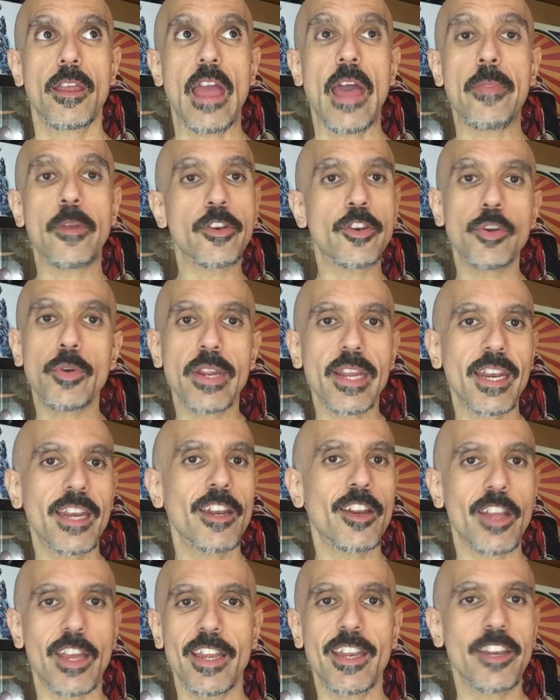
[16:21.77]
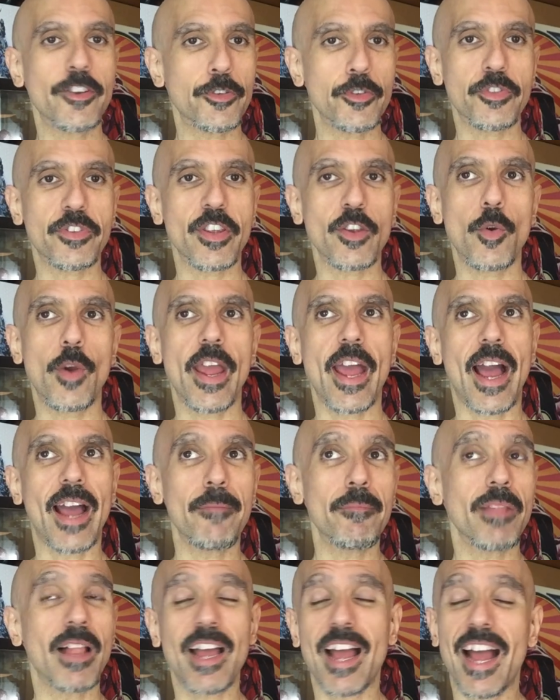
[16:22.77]
they're doing it in an interesting way. I
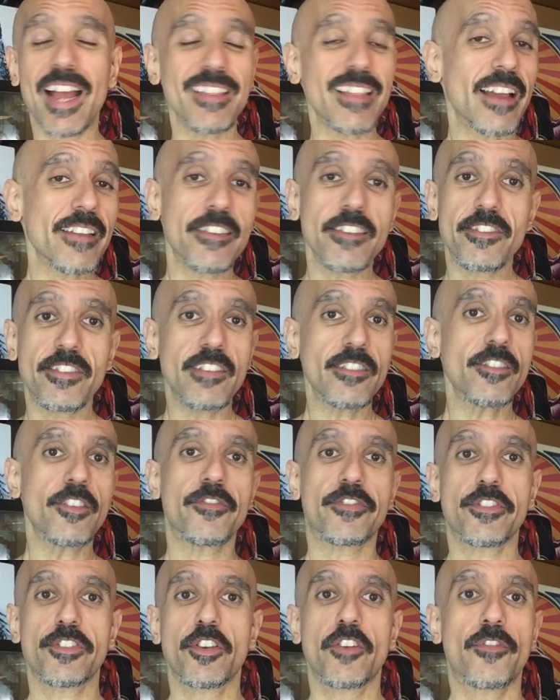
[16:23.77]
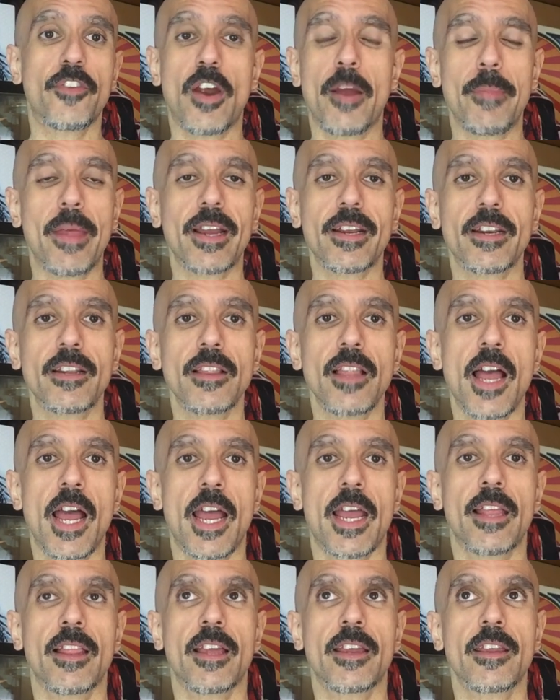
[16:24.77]
like the season so far. I'm not going to
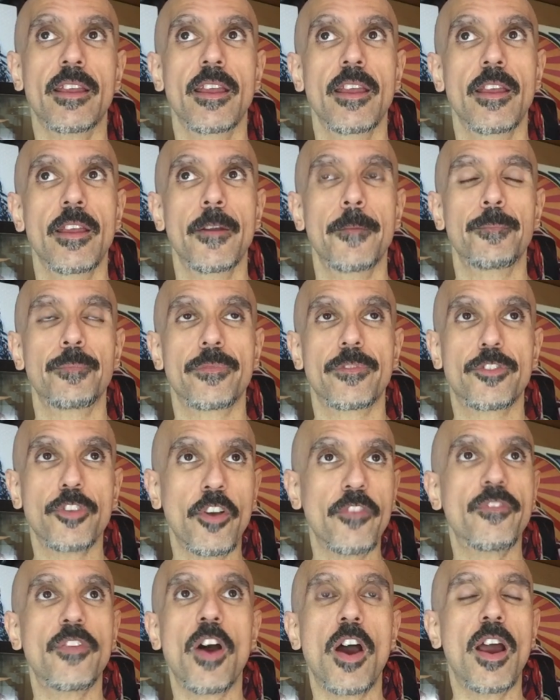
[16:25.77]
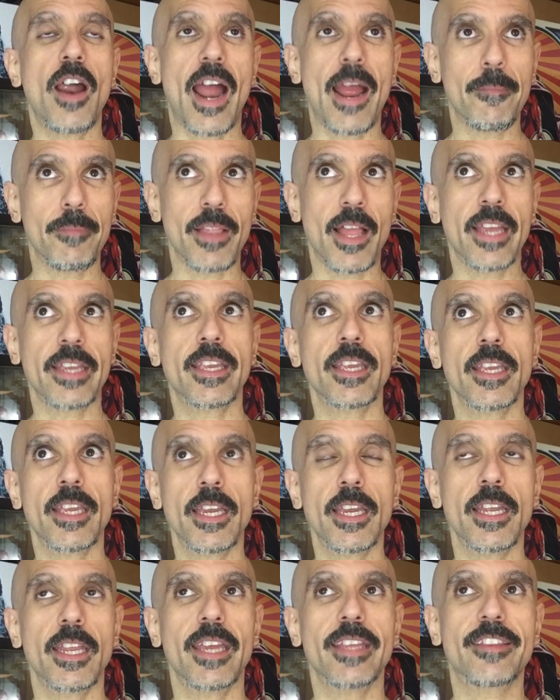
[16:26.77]
lie. Like, so far, I'm liking
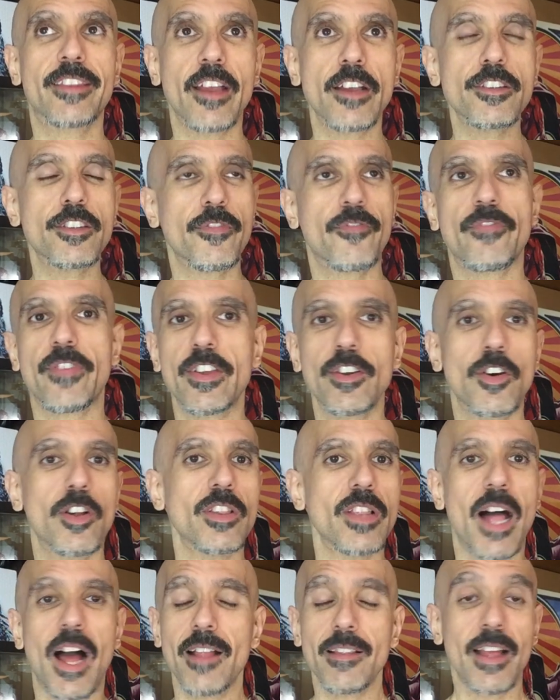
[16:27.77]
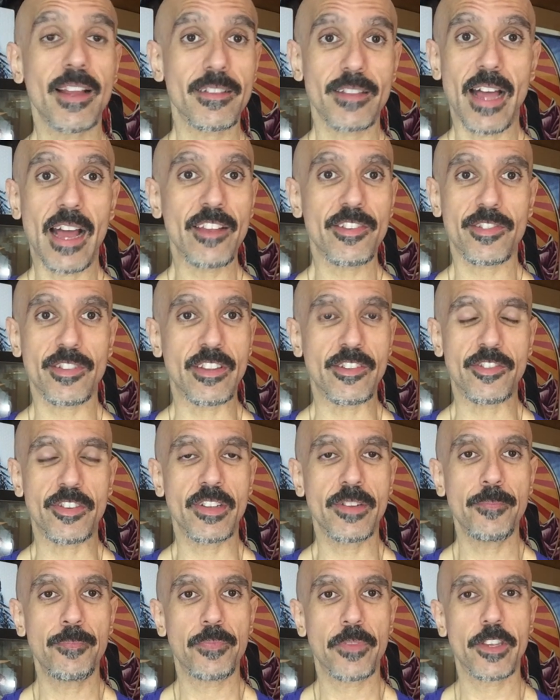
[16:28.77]
it. It does feel a lot like last
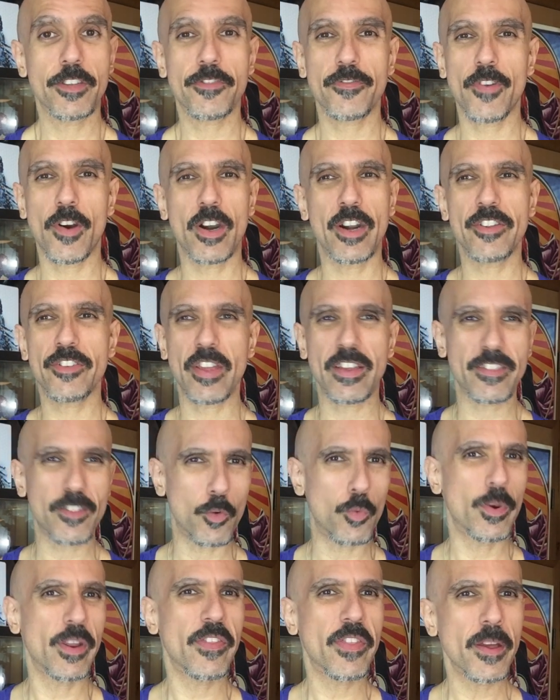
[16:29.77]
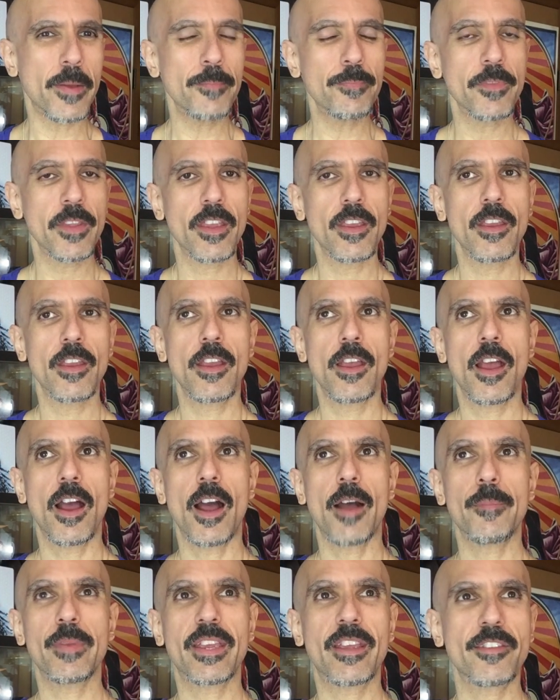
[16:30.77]
season as far as, like, the rhythm.
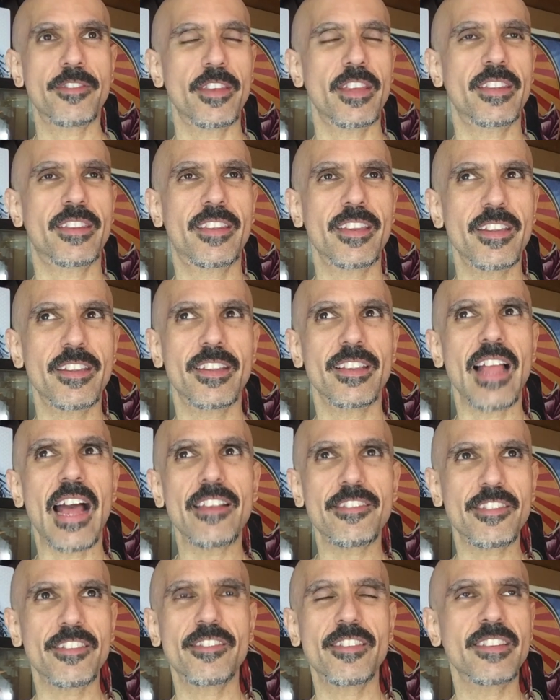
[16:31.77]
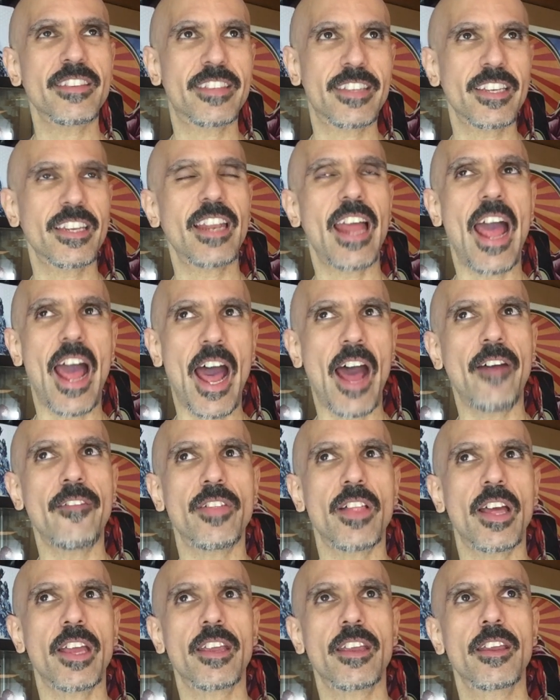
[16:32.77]
Because it did, last season did have,
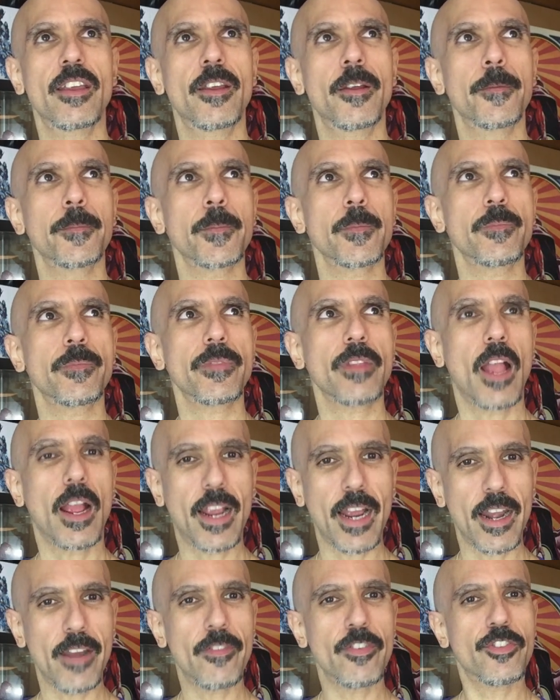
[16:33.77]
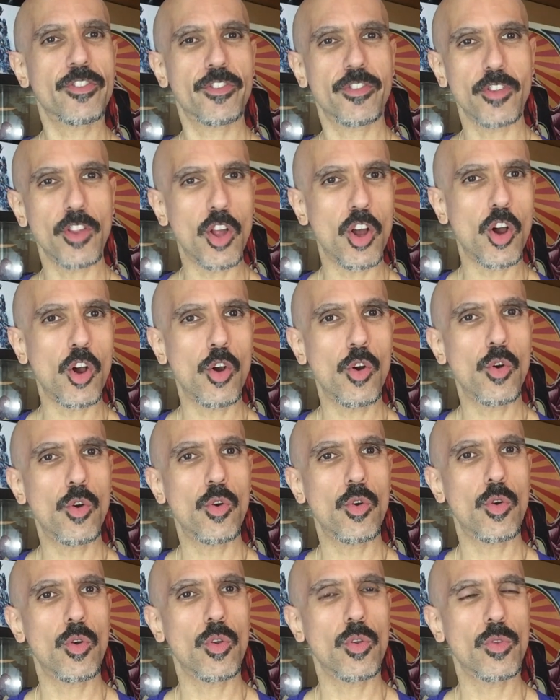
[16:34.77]
like, kind of a
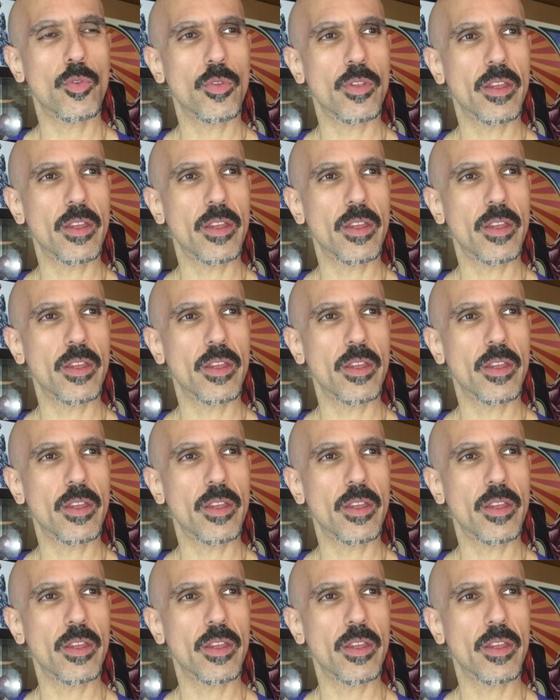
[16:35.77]
slow